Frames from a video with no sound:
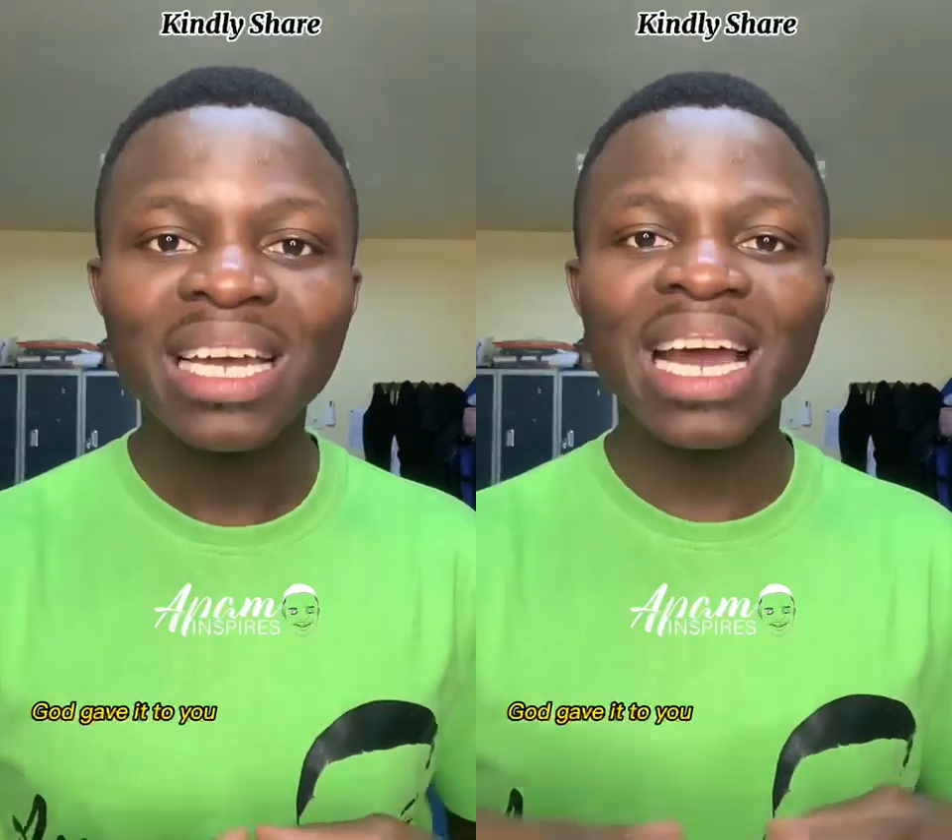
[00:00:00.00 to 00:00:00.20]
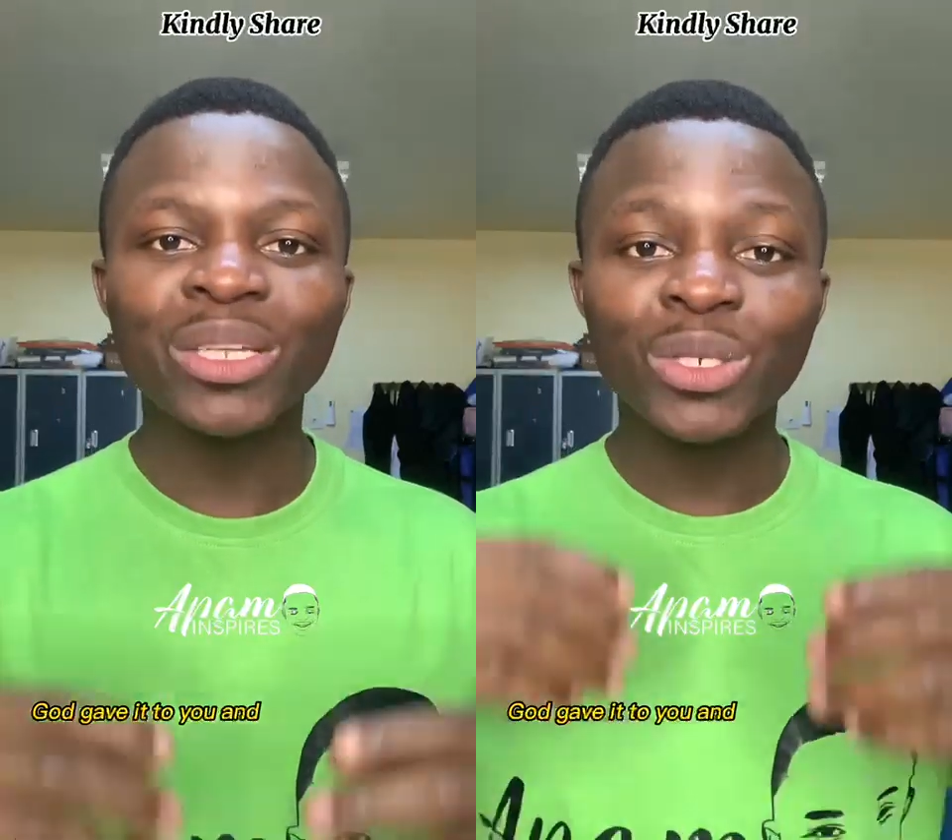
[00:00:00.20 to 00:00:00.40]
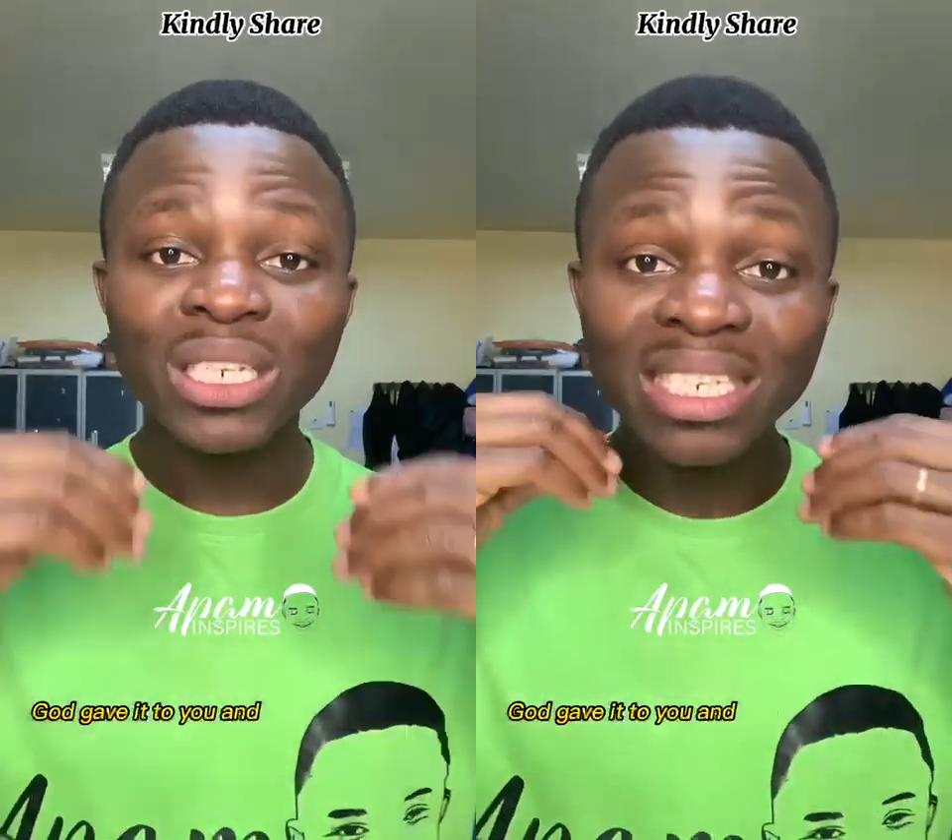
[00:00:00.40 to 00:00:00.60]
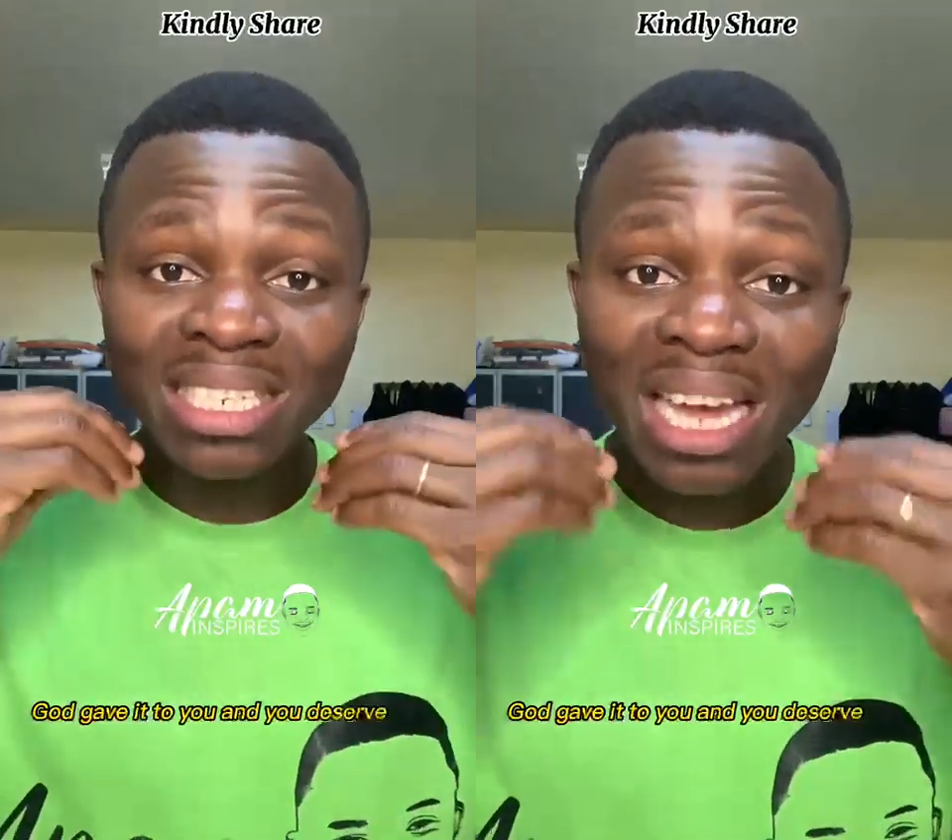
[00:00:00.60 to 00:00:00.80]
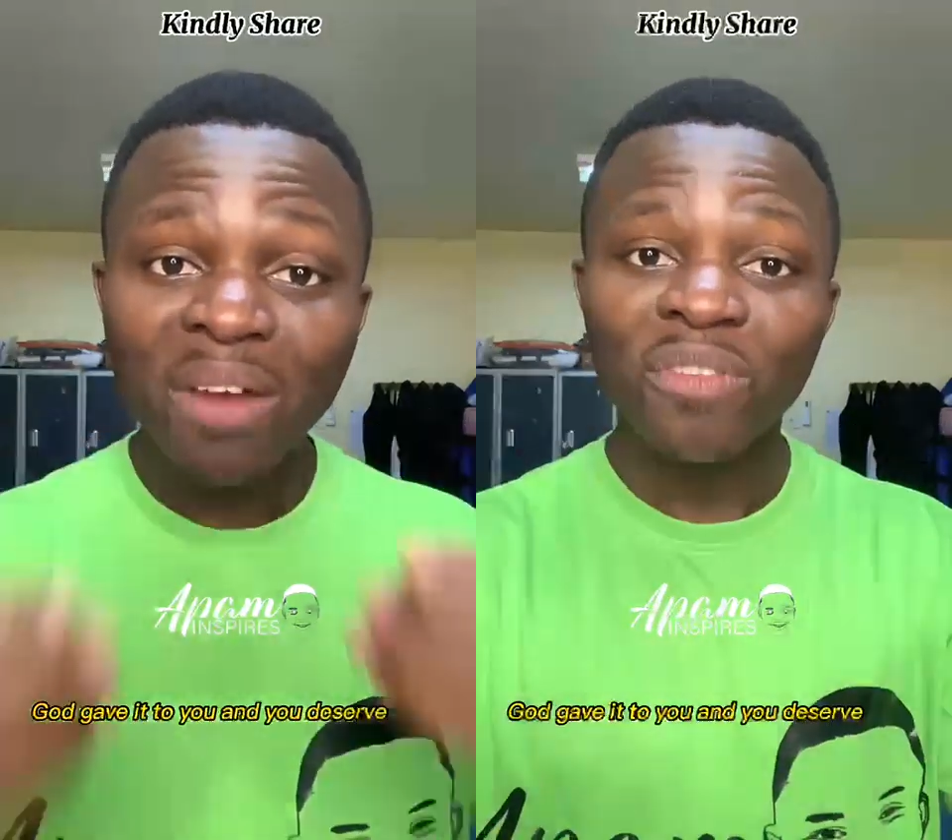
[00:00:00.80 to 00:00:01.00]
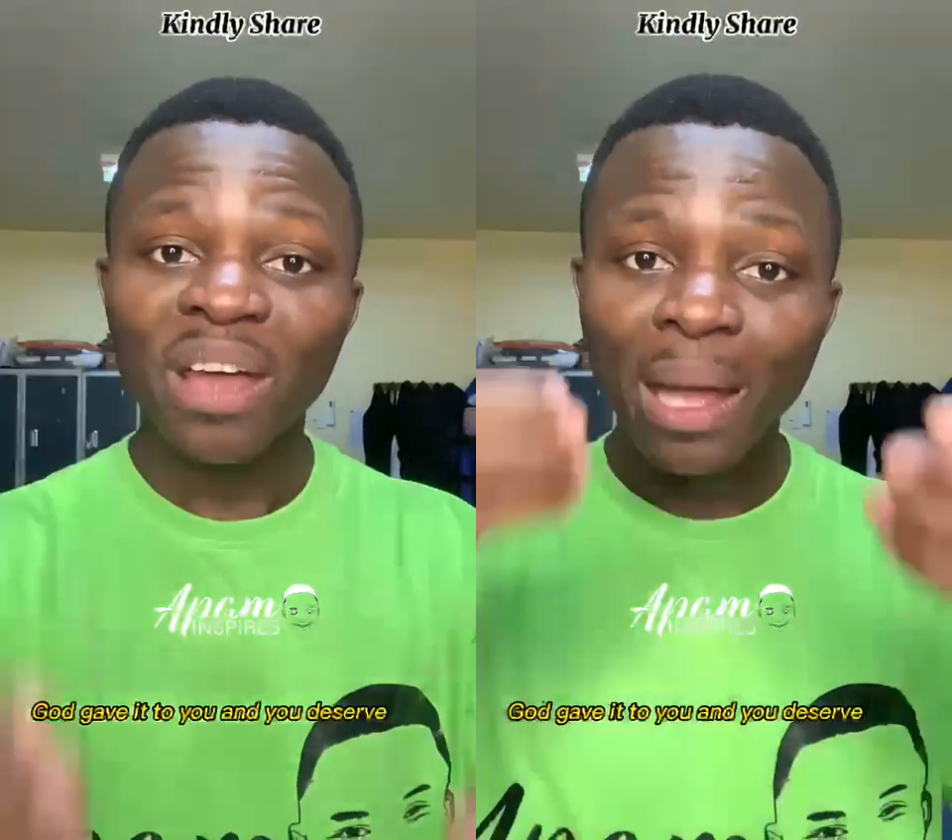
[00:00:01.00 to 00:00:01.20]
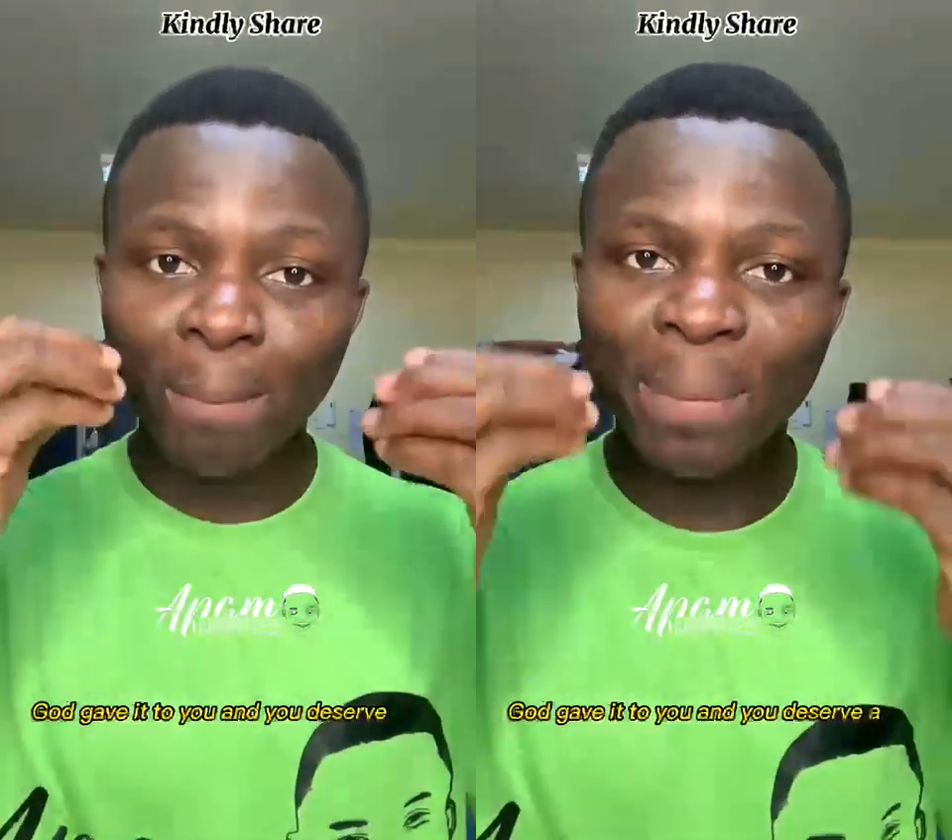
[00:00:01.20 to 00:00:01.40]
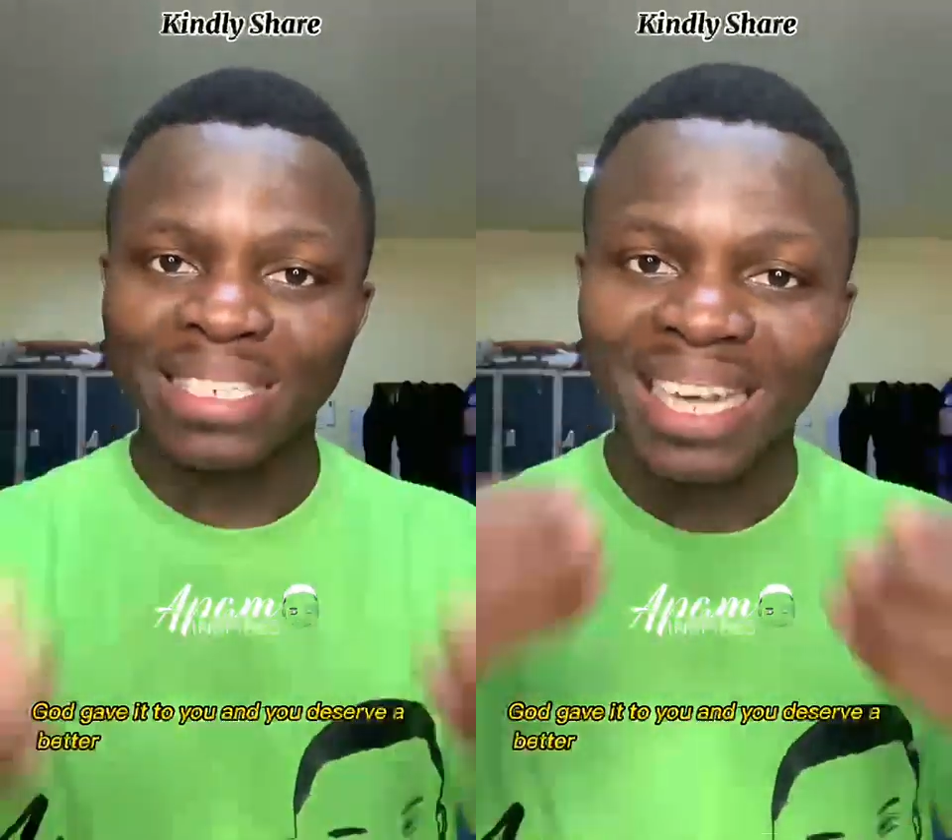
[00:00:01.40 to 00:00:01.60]
and you deserve a
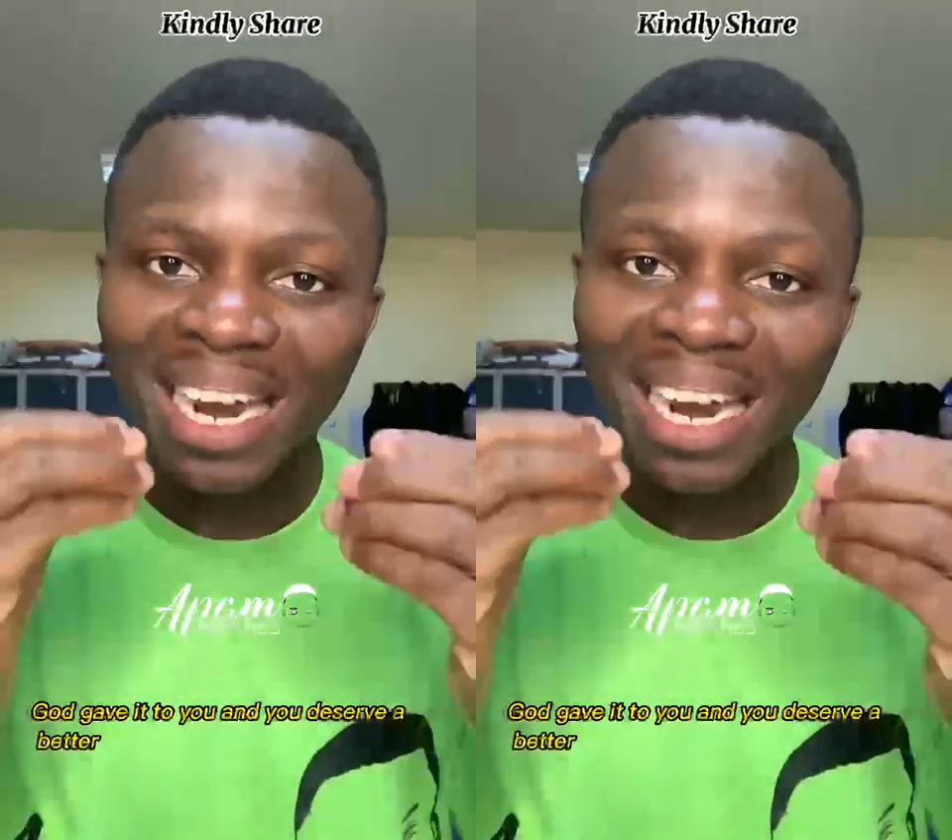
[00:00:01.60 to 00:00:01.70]
better